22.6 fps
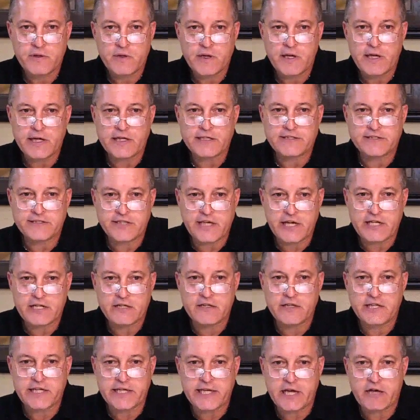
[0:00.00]

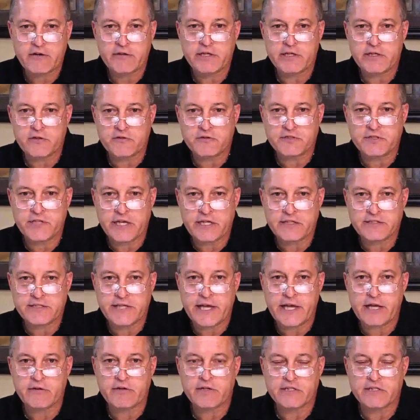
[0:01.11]
excitedly counting those days down,